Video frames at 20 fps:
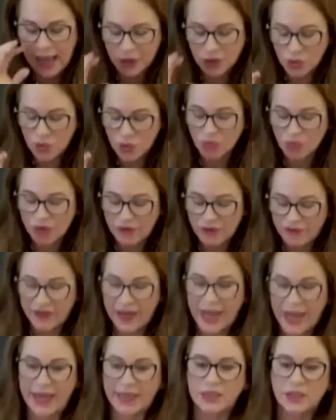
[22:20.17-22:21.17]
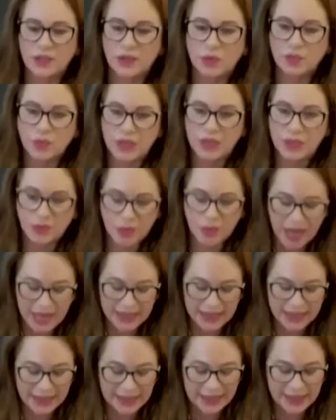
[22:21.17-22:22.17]
to reflect,
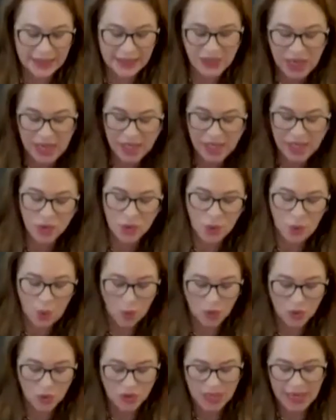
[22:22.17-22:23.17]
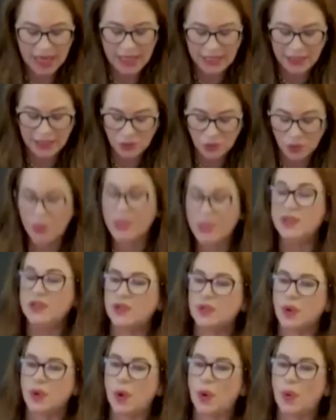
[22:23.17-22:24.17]
redress, change course, and in doing
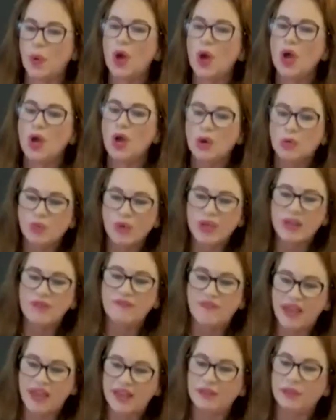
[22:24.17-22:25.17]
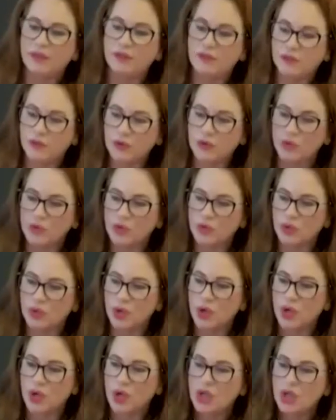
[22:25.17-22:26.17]
so, reinvent the future.
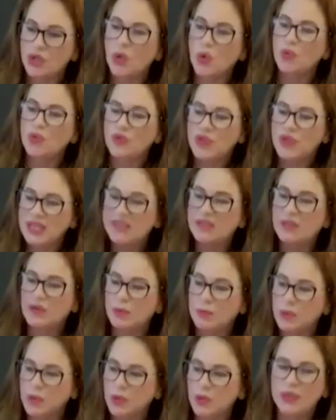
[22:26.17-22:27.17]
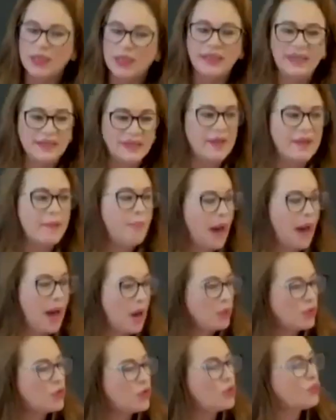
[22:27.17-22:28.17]
So this community is
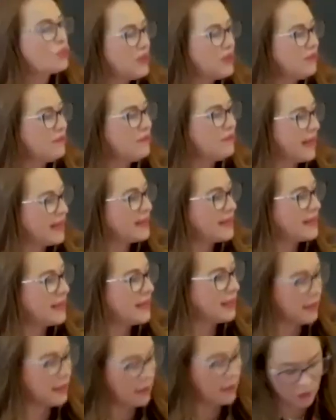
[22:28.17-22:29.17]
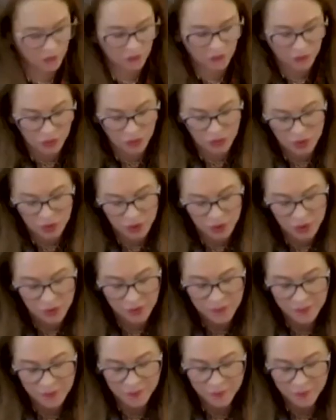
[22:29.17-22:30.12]
about reinventing the future.